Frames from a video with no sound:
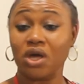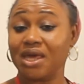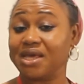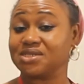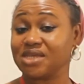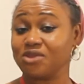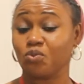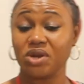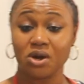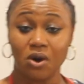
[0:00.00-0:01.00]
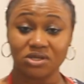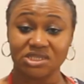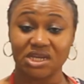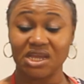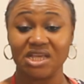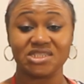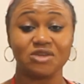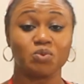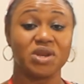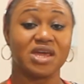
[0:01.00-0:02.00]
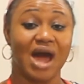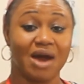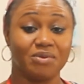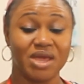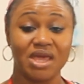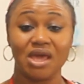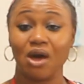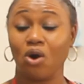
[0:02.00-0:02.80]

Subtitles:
Is it with custard? Is it with gari?